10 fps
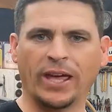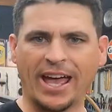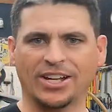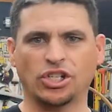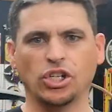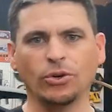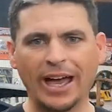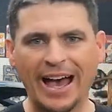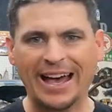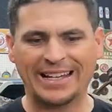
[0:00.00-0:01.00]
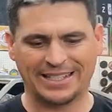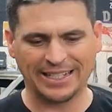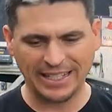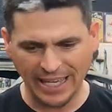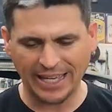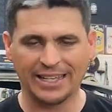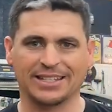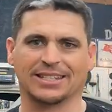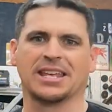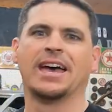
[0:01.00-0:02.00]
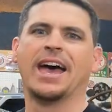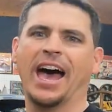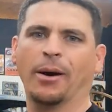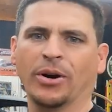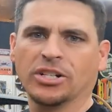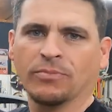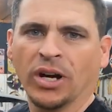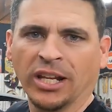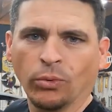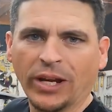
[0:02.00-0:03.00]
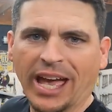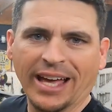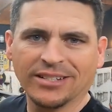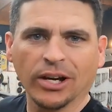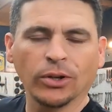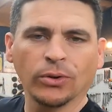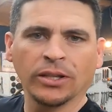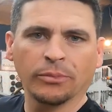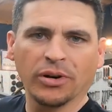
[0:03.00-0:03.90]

We asked you guys to guess how much money we had total in the